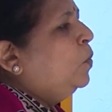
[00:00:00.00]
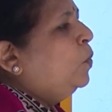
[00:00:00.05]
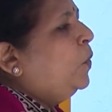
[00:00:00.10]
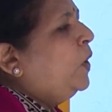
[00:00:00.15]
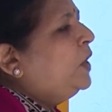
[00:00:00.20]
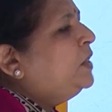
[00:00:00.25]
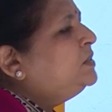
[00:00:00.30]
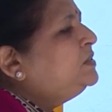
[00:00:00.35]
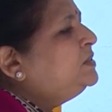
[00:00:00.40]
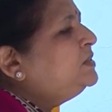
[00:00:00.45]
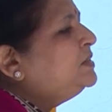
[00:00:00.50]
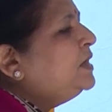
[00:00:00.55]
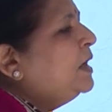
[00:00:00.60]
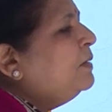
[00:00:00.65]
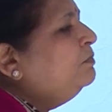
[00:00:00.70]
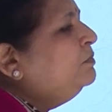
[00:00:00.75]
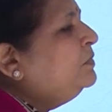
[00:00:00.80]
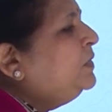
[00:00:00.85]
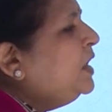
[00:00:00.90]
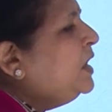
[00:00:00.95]
when
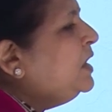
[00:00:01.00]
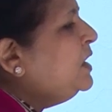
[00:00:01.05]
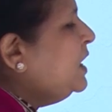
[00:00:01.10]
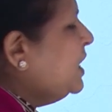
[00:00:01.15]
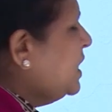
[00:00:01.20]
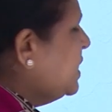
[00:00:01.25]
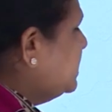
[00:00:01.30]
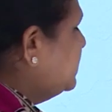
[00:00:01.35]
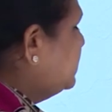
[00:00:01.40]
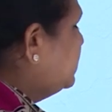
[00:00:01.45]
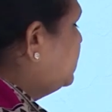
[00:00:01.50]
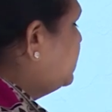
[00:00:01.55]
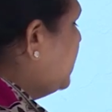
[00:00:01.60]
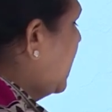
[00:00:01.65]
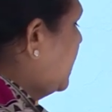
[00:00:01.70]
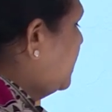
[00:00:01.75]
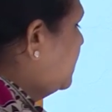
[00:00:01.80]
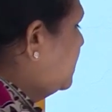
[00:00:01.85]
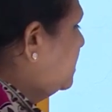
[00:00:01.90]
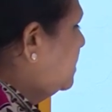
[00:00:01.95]
something is
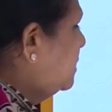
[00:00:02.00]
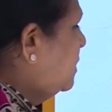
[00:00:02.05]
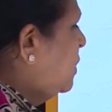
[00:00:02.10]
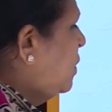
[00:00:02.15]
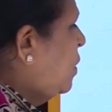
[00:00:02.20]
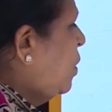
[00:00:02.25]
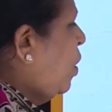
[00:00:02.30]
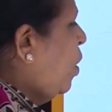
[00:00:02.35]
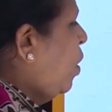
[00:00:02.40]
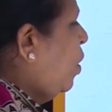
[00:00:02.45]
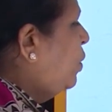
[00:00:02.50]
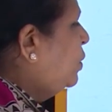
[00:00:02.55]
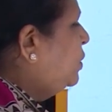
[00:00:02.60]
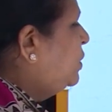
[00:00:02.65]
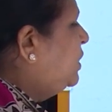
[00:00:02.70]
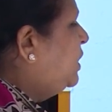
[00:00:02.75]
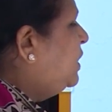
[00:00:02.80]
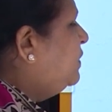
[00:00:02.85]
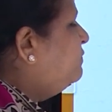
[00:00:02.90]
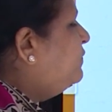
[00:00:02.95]
done or
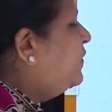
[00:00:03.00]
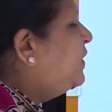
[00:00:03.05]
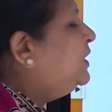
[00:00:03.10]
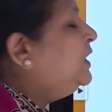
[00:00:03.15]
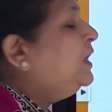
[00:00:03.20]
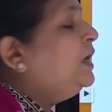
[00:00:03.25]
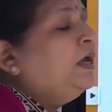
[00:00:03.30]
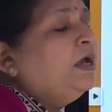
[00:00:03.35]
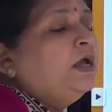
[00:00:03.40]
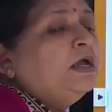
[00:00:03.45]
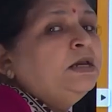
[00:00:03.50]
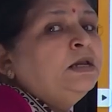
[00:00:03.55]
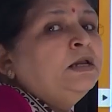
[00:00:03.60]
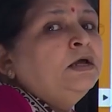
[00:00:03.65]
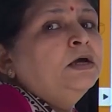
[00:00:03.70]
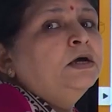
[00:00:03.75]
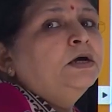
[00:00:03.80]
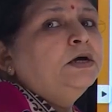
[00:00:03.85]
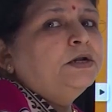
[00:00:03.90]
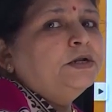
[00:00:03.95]
given in
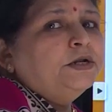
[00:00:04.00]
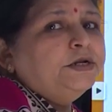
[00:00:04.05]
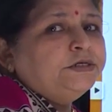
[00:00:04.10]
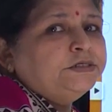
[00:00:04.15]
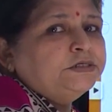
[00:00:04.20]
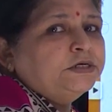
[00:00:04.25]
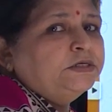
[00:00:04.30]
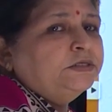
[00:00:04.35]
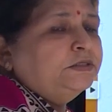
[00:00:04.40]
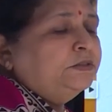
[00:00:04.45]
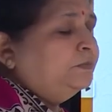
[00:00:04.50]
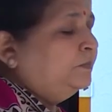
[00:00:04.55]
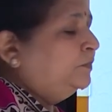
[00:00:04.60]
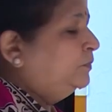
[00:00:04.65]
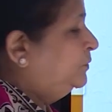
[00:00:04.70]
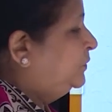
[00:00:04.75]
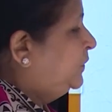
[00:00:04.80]
return.